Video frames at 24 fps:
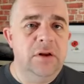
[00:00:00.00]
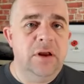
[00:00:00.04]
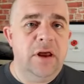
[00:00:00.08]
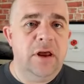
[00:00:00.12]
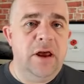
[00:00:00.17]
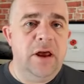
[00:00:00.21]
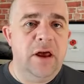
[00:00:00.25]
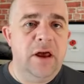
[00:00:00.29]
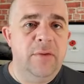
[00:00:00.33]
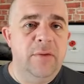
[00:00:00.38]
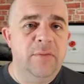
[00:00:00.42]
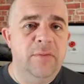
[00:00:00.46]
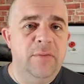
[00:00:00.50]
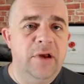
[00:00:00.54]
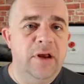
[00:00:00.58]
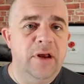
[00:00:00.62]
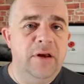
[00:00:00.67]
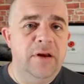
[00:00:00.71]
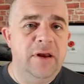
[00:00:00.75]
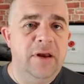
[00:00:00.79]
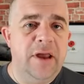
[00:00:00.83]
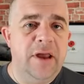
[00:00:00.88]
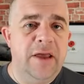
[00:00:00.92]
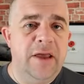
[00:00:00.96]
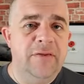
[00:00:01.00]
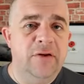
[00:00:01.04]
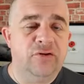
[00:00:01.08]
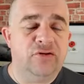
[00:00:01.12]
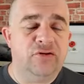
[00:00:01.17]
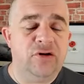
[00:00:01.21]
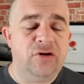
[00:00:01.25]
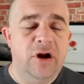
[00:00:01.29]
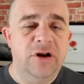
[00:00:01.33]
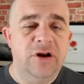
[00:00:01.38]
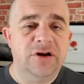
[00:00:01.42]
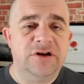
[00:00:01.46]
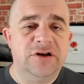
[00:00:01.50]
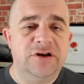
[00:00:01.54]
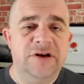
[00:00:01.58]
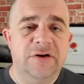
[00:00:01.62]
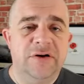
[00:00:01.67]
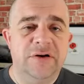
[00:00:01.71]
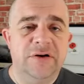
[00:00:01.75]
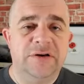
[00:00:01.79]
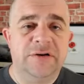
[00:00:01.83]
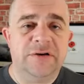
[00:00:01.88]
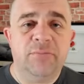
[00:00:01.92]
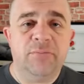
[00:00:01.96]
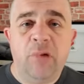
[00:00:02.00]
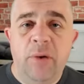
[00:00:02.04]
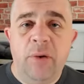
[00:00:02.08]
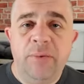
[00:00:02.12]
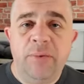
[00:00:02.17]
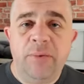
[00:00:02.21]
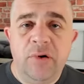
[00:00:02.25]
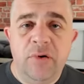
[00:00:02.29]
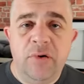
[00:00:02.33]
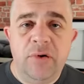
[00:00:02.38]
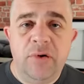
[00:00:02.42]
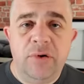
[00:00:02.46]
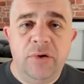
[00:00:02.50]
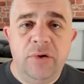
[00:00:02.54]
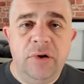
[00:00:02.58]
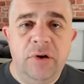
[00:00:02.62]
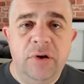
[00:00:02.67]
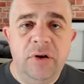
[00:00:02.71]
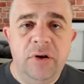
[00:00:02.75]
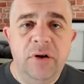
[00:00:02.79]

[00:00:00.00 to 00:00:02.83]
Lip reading: and they'll try and sell you some popcorn,